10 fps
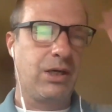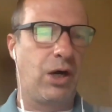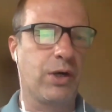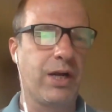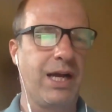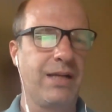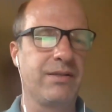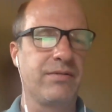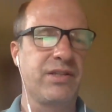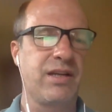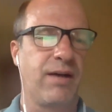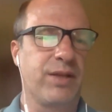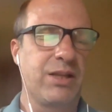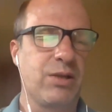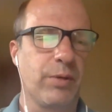all kinds of stuff
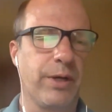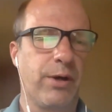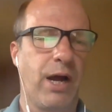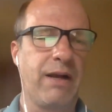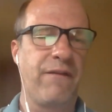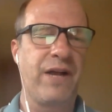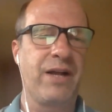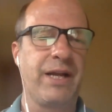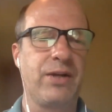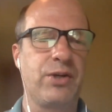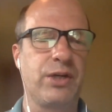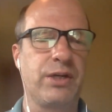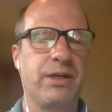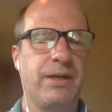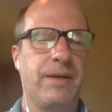that the Rio Grande
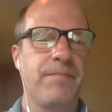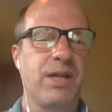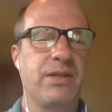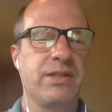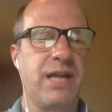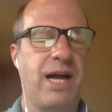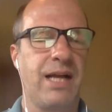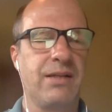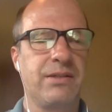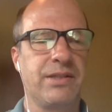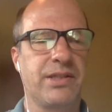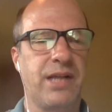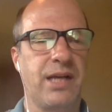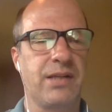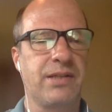Foundation does not
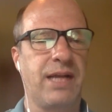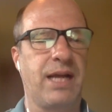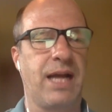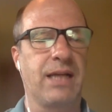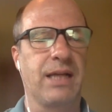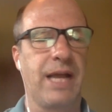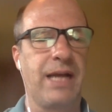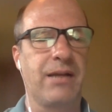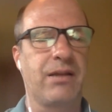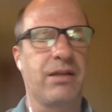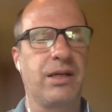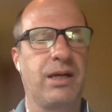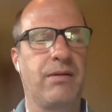discuss at length,